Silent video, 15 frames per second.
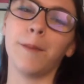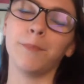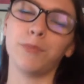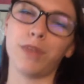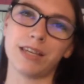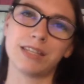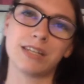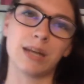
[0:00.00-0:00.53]

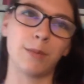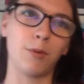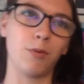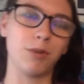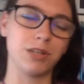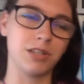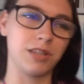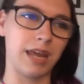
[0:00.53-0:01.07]
Last time I
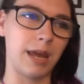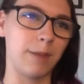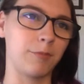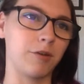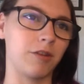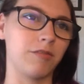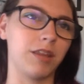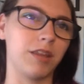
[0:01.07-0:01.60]
went to the
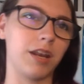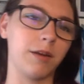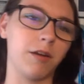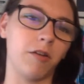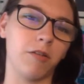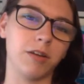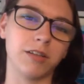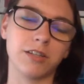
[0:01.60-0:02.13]
campground that I'm
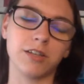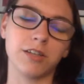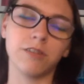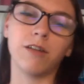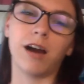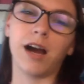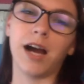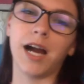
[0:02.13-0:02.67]
going to,
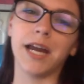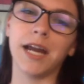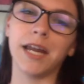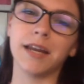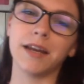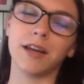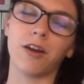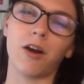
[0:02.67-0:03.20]

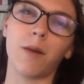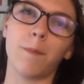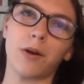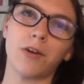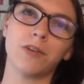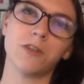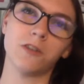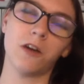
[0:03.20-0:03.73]
I got
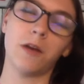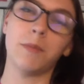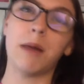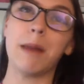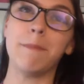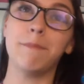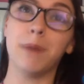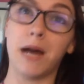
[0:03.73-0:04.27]
burnt on my
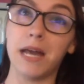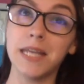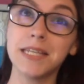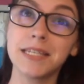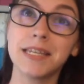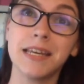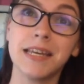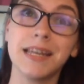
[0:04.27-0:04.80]
butt.